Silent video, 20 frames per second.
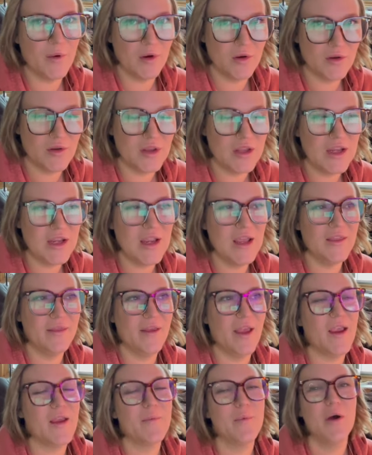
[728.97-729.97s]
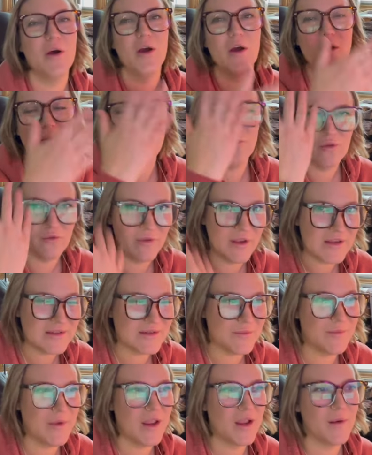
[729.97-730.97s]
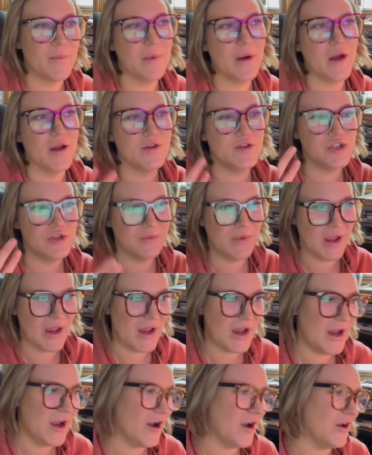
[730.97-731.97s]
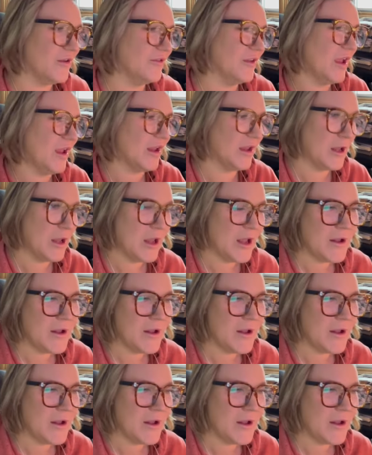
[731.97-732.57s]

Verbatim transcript: early and like put a full face of makeup on, do my hair and like